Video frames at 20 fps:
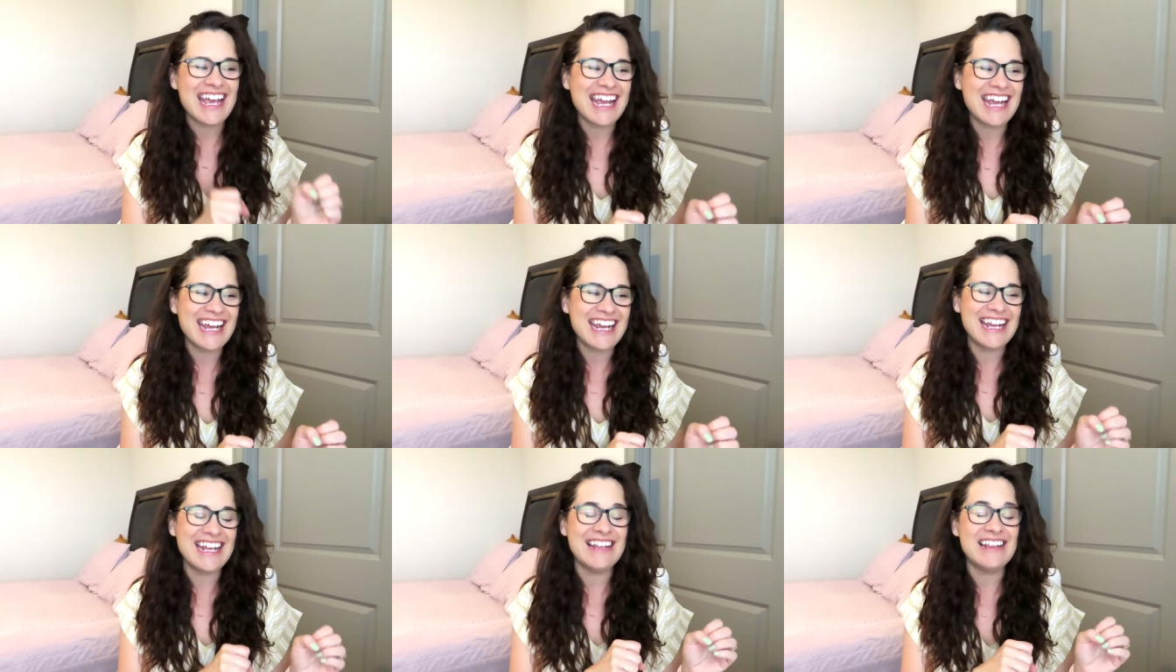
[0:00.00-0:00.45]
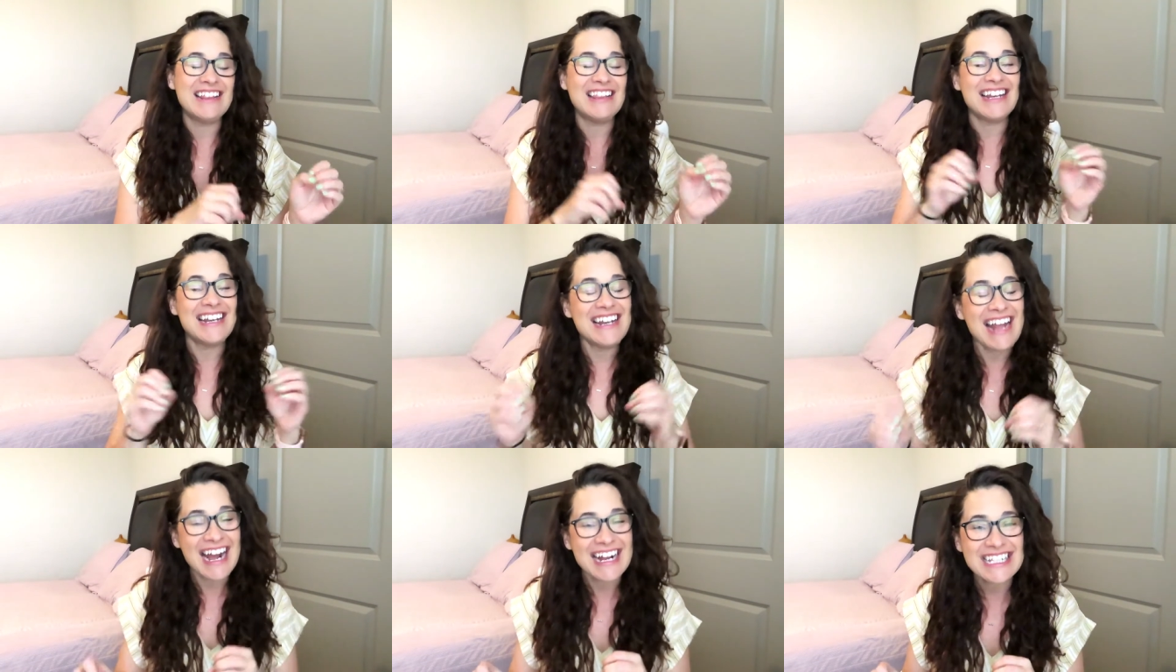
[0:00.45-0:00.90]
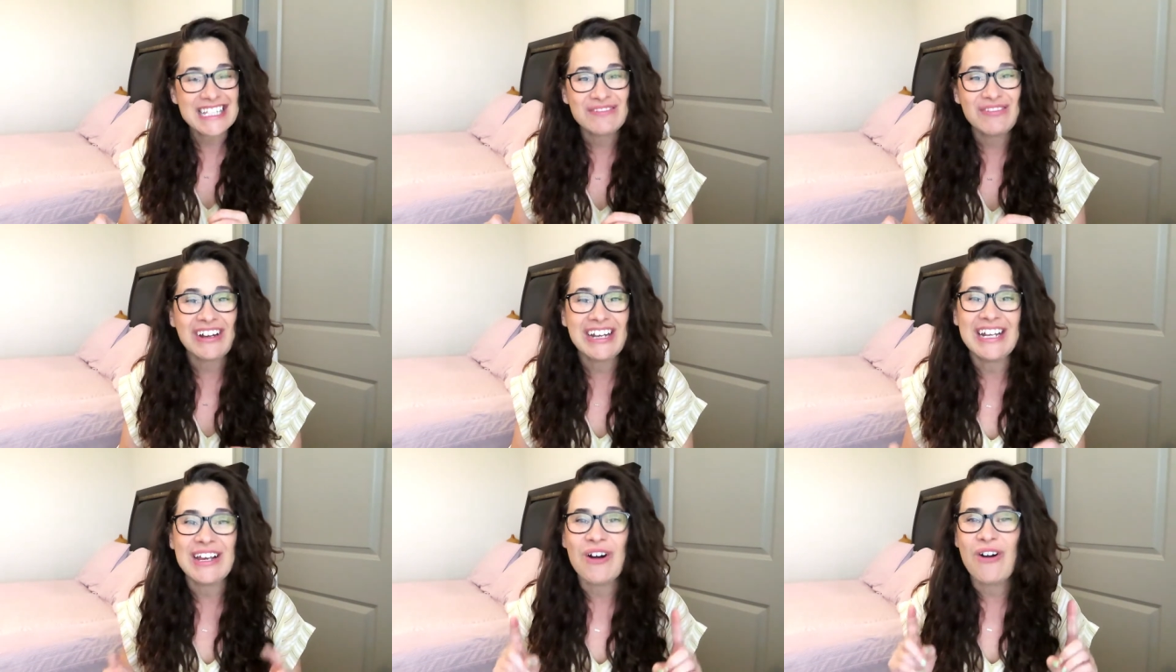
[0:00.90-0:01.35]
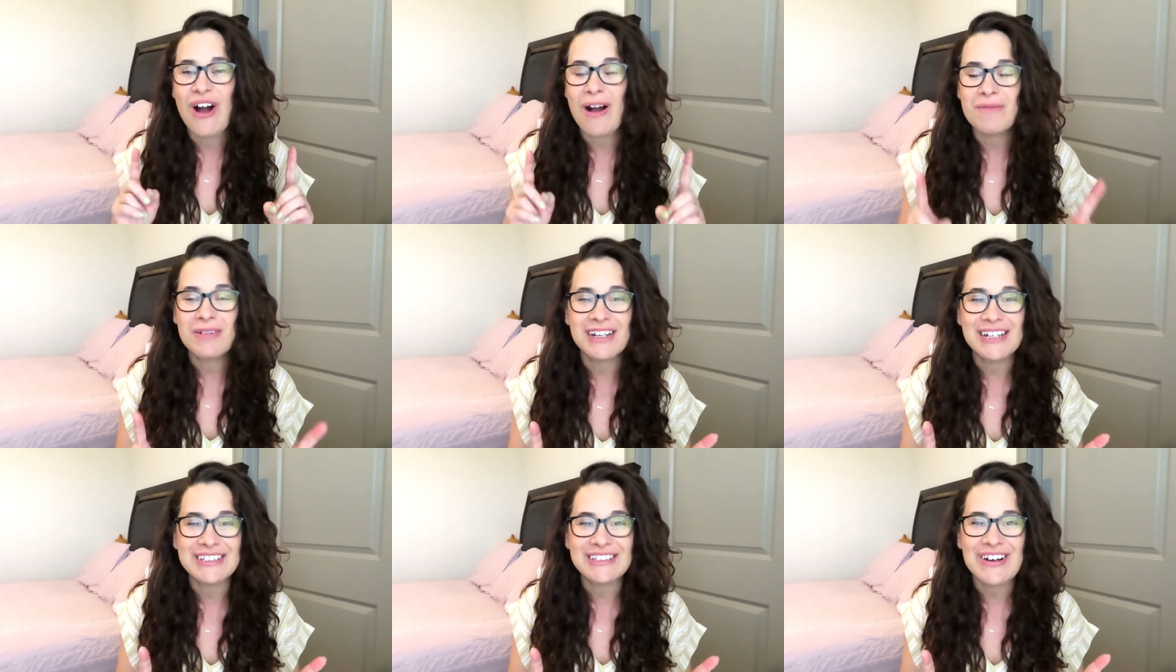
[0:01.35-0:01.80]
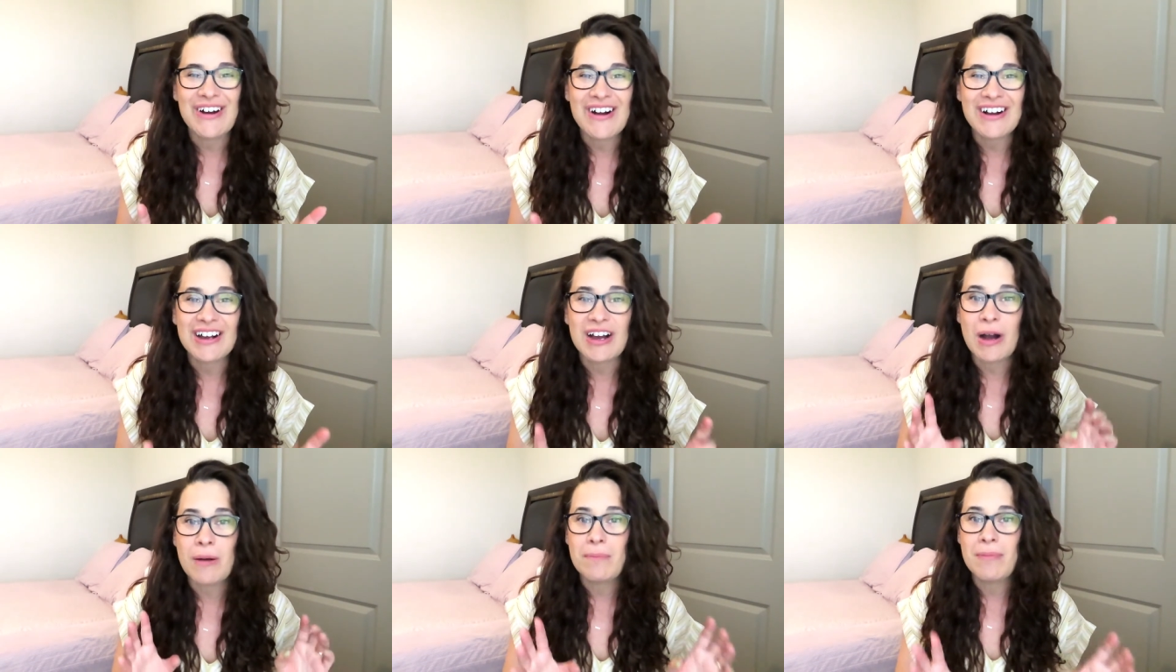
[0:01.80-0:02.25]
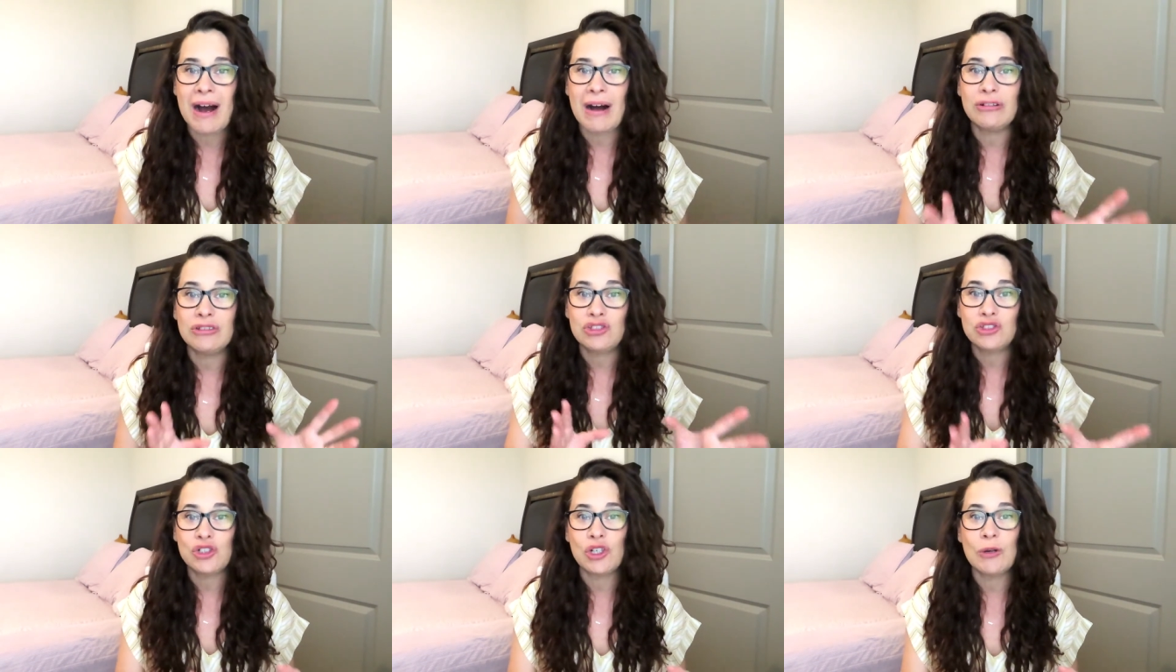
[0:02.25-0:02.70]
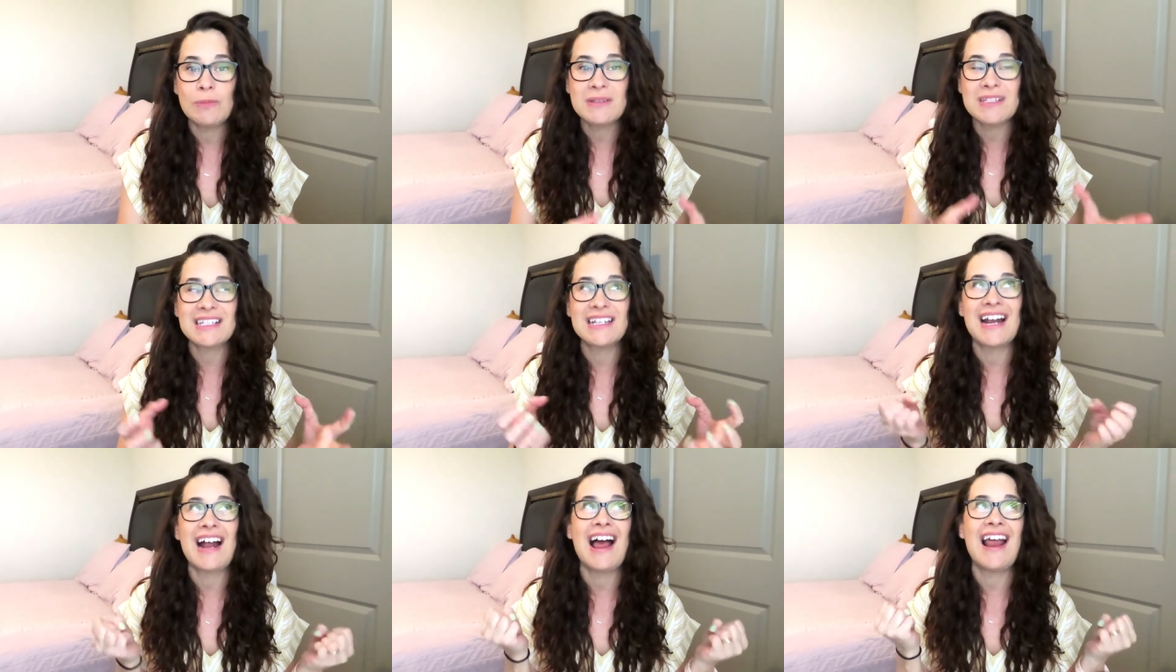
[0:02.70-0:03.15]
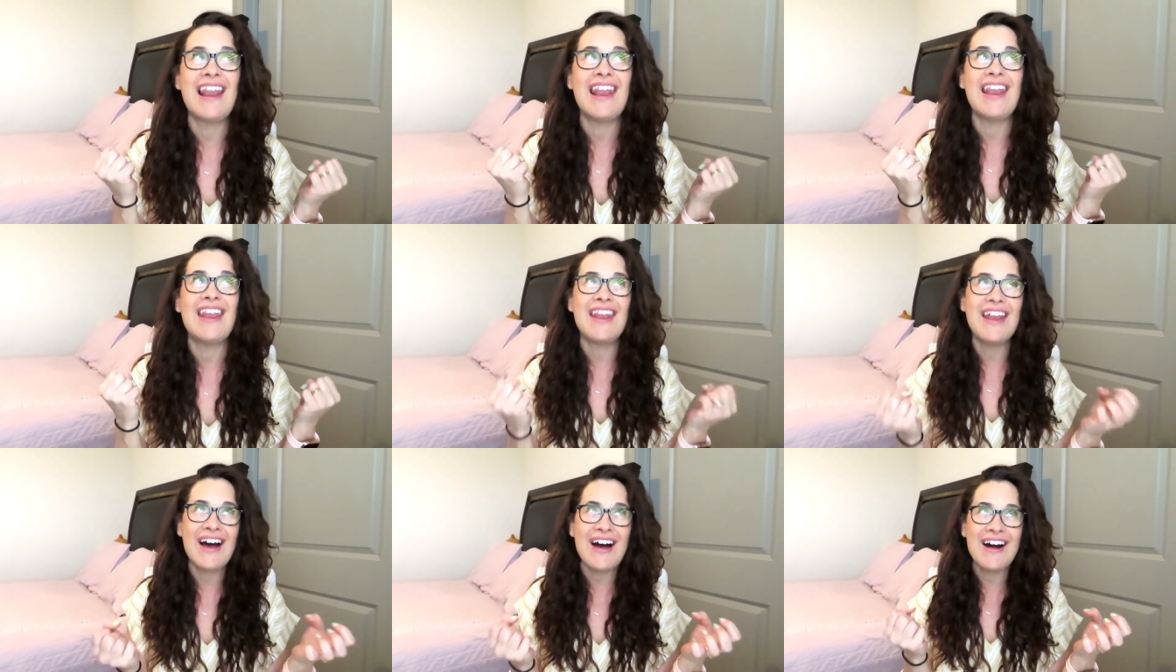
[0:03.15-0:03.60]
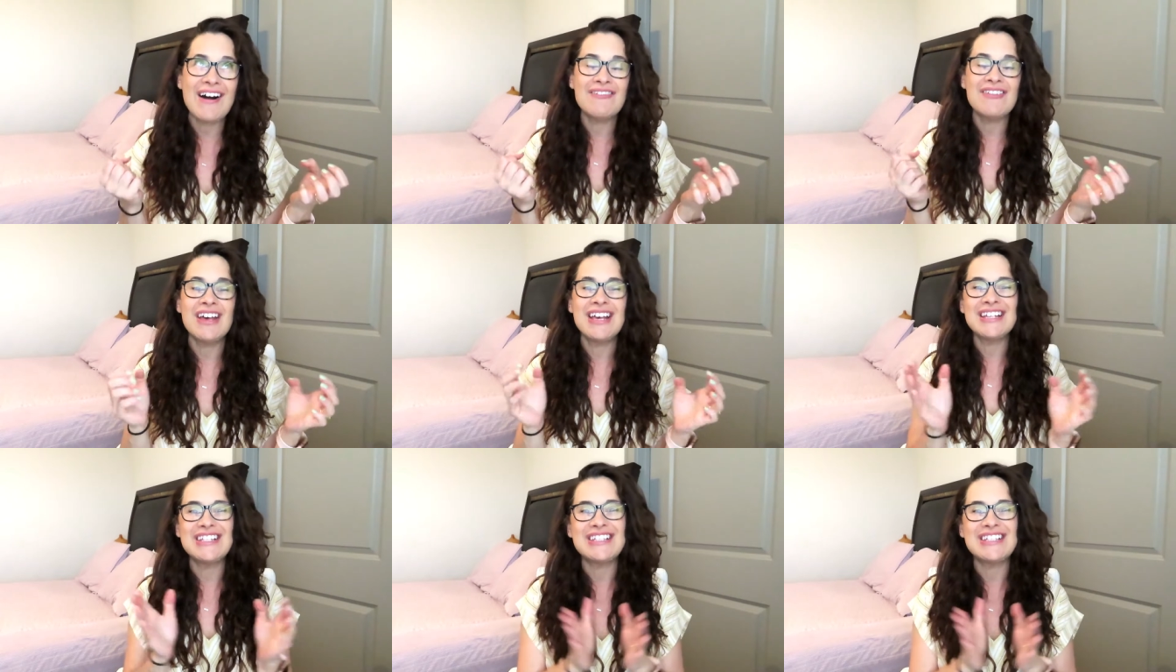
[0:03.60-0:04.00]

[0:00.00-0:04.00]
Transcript: In the next video, I'm going to talk about tropes that I love.